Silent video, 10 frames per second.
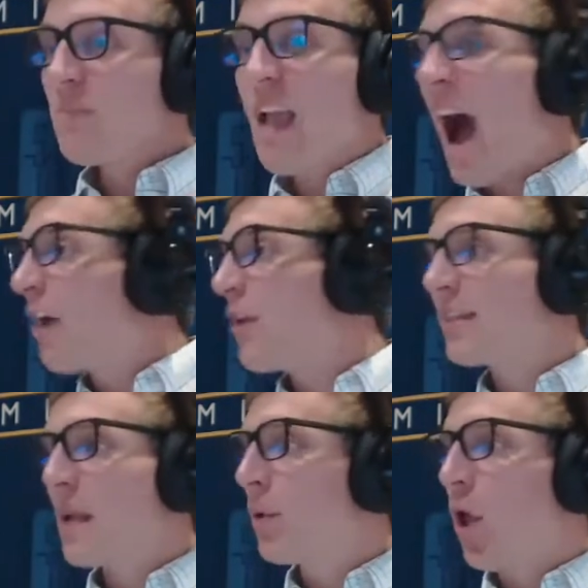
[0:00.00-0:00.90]
I think
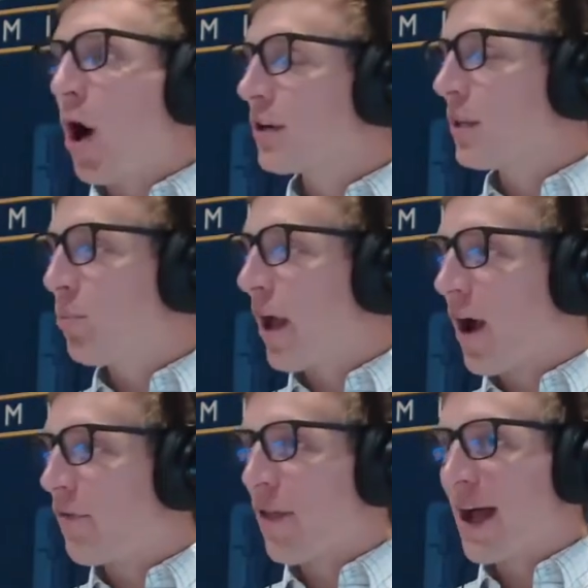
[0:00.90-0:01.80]
they belonged in the
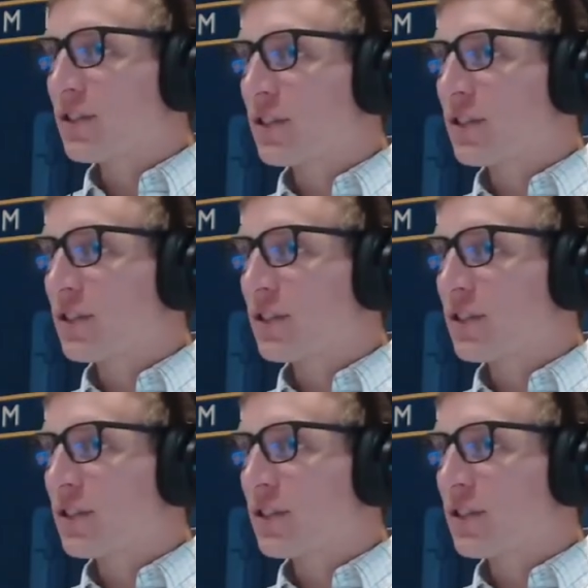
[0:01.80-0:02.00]
playoff last